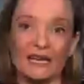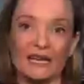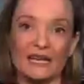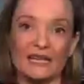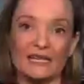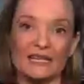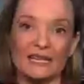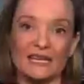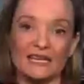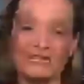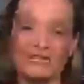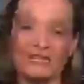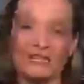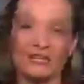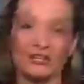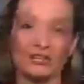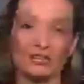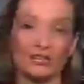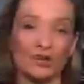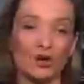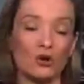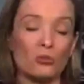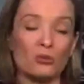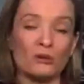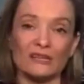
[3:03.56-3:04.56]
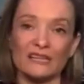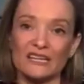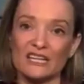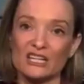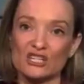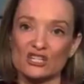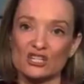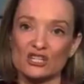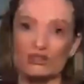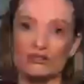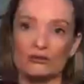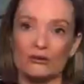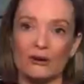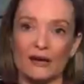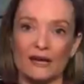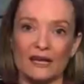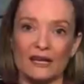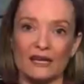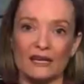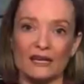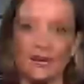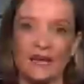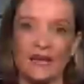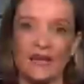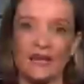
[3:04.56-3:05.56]
it's a global issue,
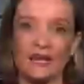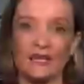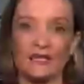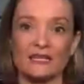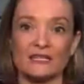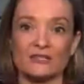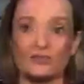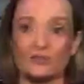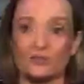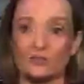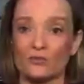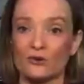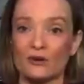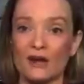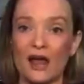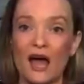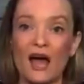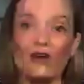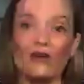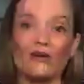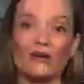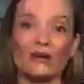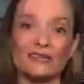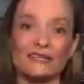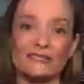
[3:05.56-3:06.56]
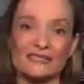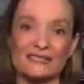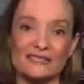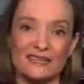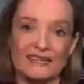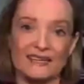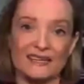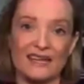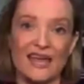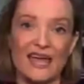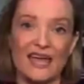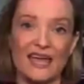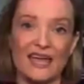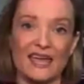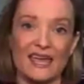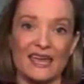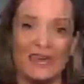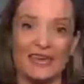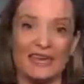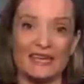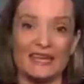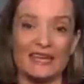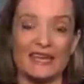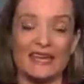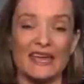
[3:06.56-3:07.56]
and, and we're not going to see
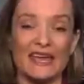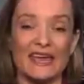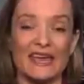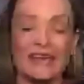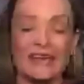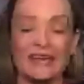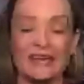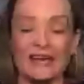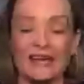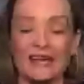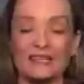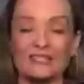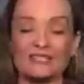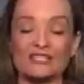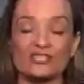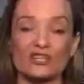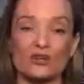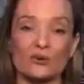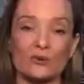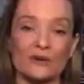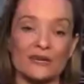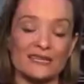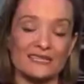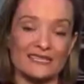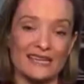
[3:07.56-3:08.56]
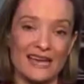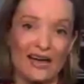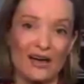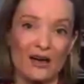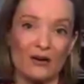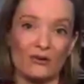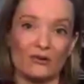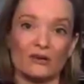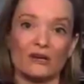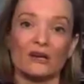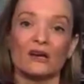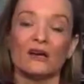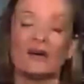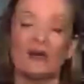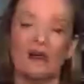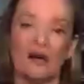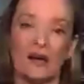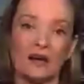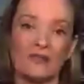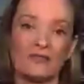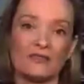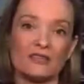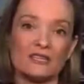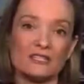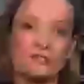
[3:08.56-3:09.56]
a, a, a, slowing down
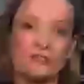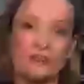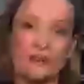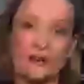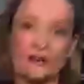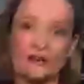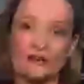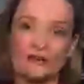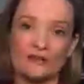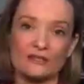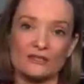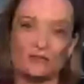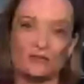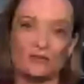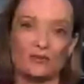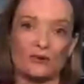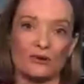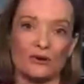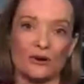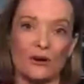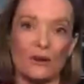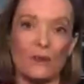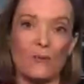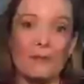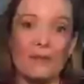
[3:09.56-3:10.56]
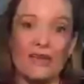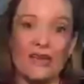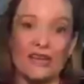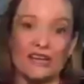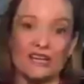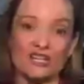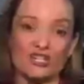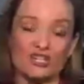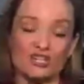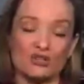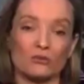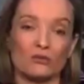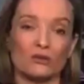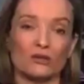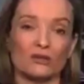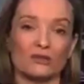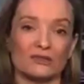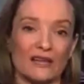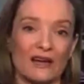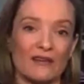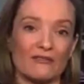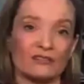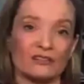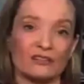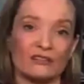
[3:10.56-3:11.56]
of this virus or a manageable
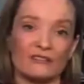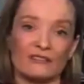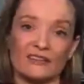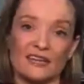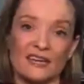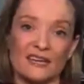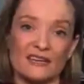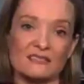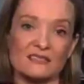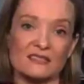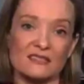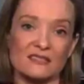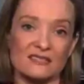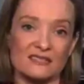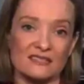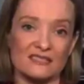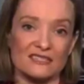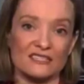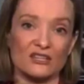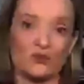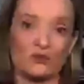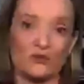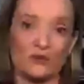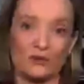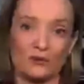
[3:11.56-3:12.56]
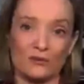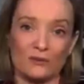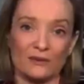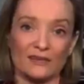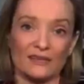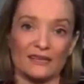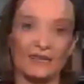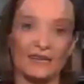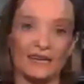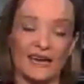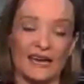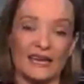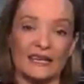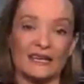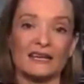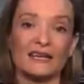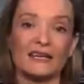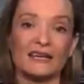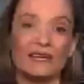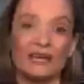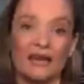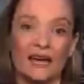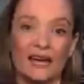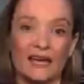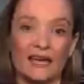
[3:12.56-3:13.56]
level of cases until we really get
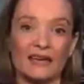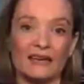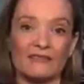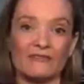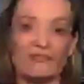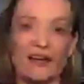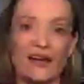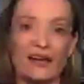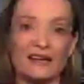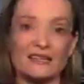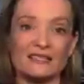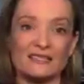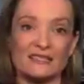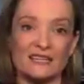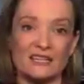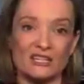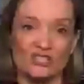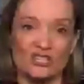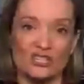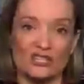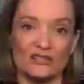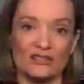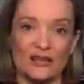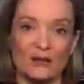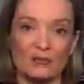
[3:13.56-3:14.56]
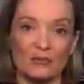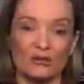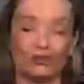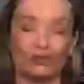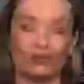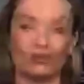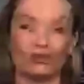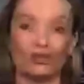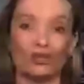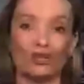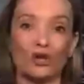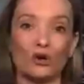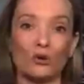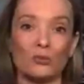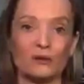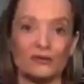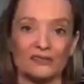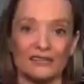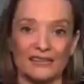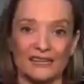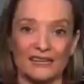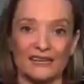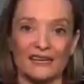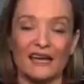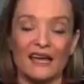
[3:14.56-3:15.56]
a vaccination level
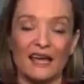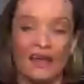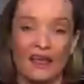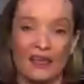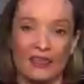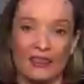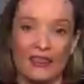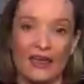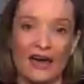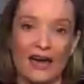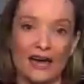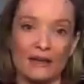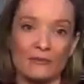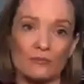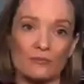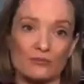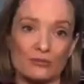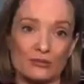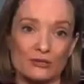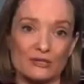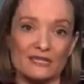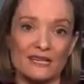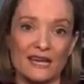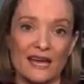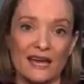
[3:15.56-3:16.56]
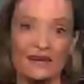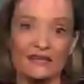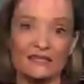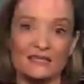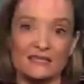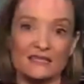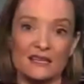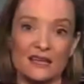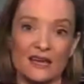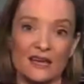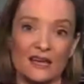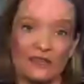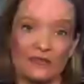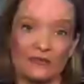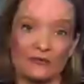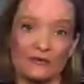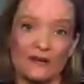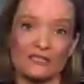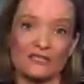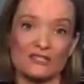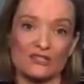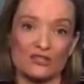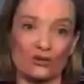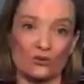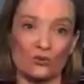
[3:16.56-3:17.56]
globally that protects uh, the
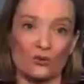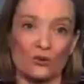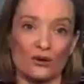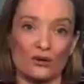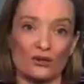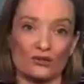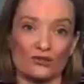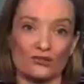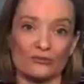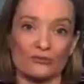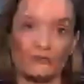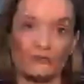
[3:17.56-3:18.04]
rest of the world.